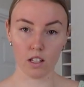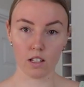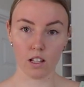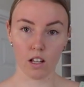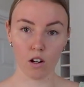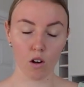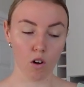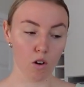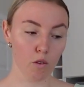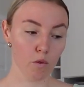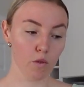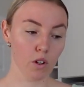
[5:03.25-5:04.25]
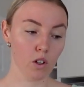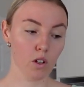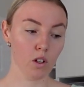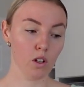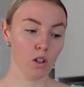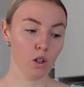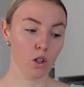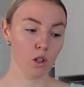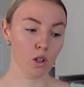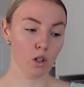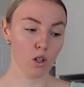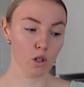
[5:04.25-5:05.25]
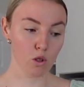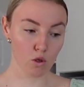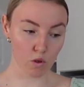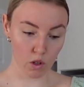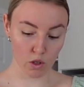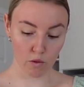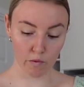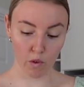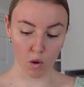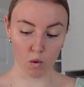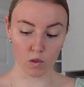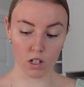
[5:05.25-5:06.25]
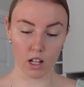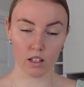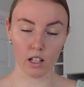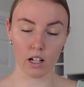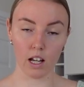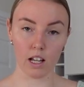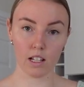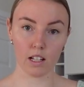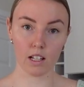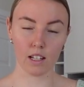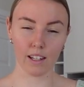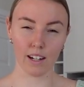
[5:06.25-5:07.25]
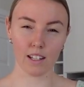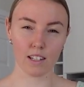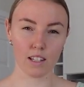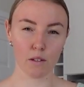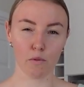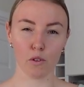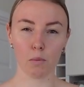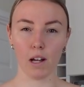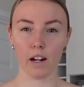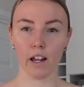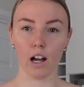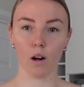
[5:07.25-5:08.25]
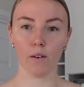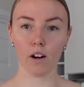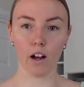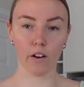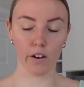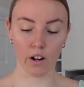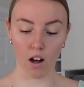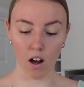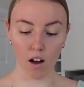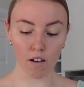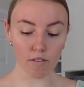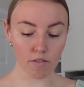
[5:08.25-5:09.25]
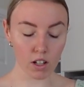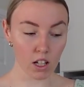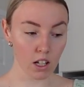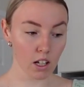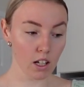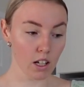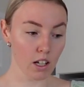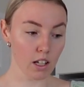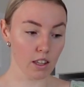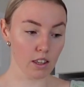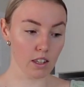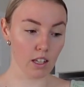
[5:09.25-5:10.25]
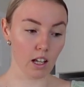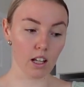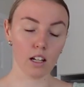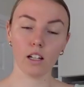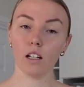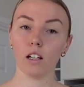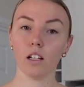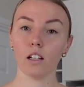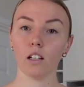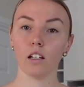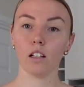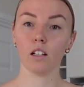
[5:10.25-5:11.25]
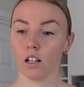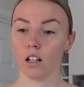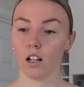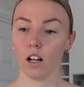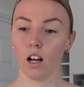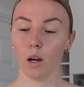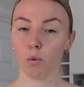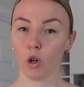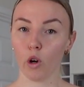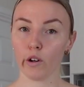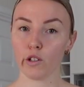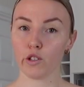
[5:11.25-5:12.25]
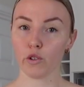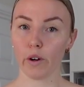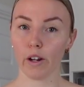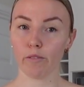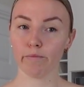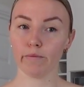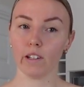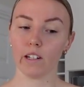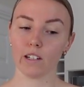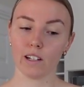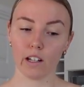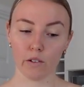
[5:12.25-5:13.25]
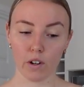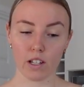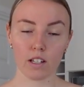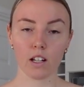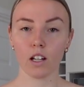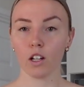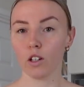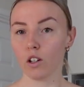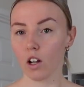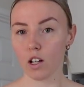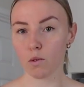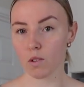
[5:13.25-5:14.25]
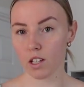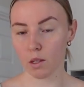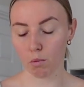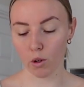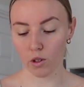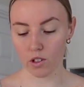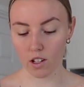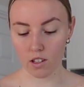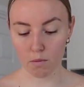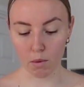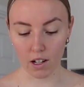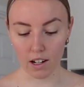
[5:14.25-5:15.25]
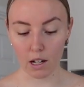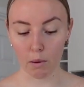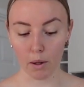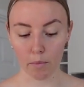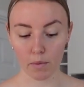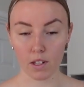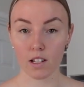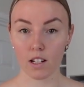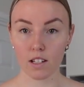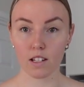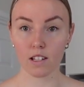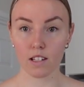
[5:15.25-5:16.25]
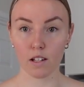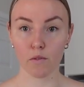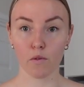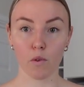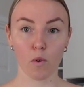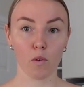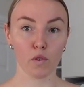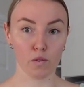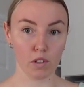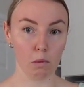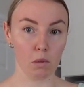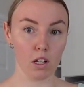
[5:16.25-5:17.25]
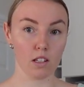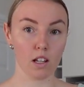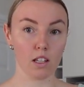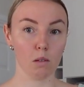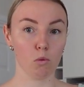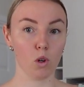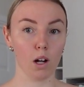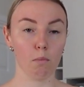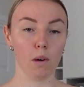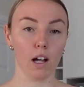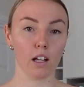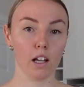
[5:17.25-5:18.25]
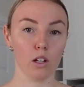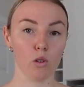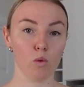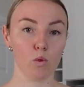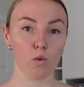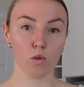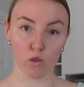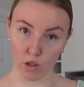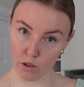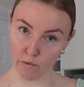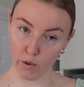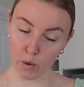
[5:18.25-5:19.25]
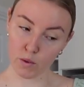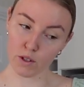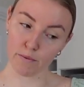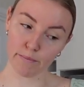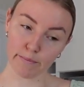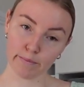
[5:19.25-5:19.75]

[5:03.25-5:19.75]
set of stretch and folds and let it sit for about an hour and a half. Then I put it on its tray. Need to let it rest. You guys will see the process, but anyway, this needs to sit for 15 minutes and then we'll come back and do stretch and folds.